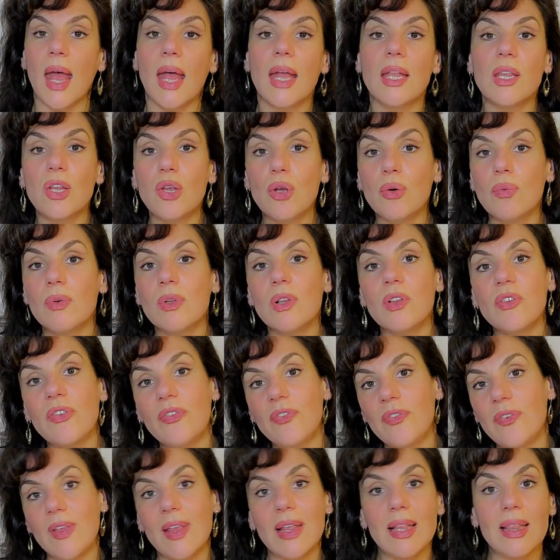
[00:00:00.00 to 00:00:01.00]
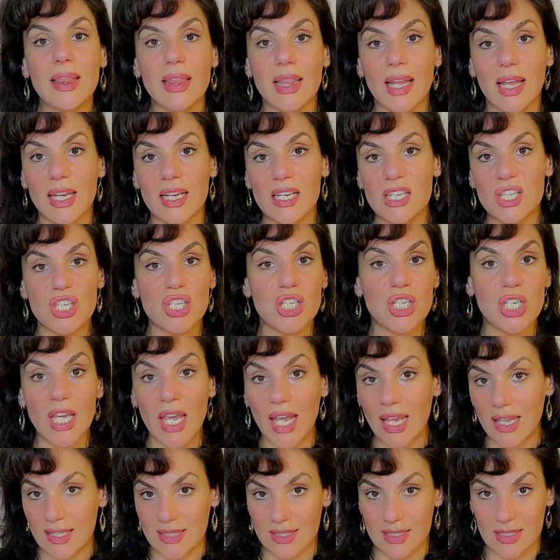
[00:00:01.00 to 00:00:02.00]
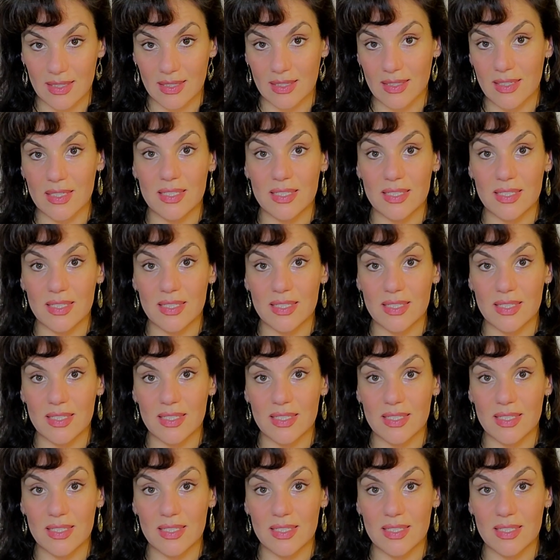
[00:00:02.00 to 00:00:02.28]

And you will feel like chasing